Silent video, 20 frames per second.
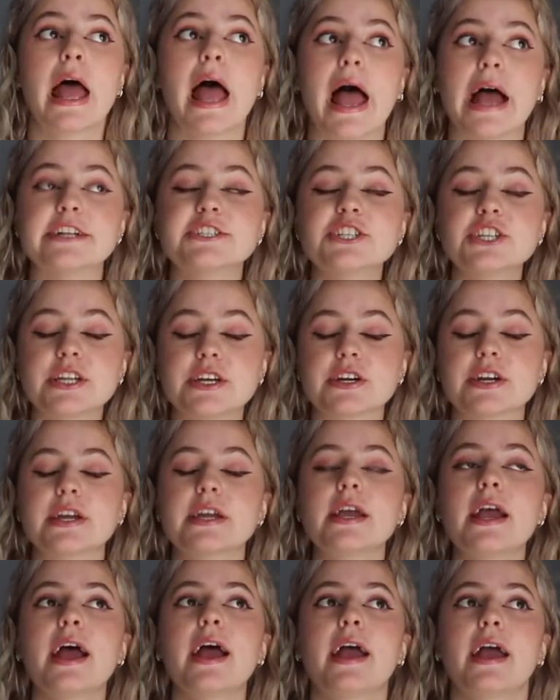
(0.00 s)

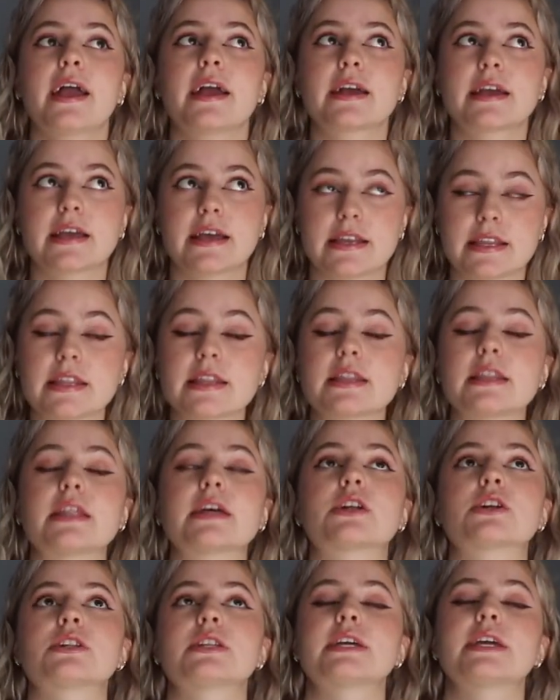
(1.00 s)
Engineering can
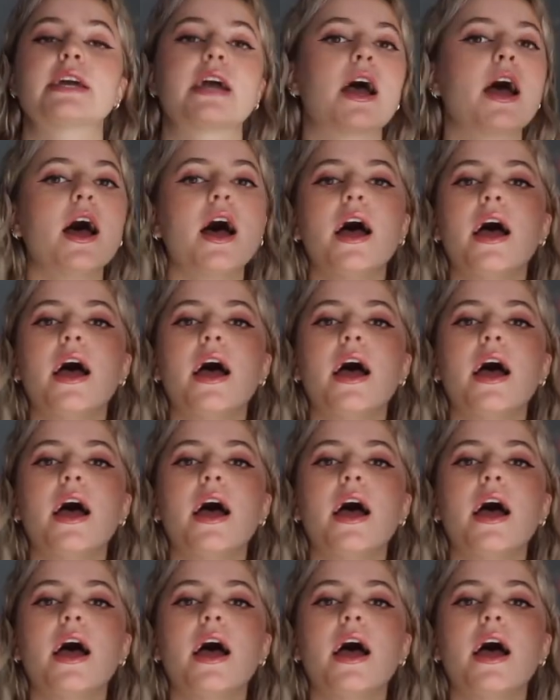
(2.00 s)
literally,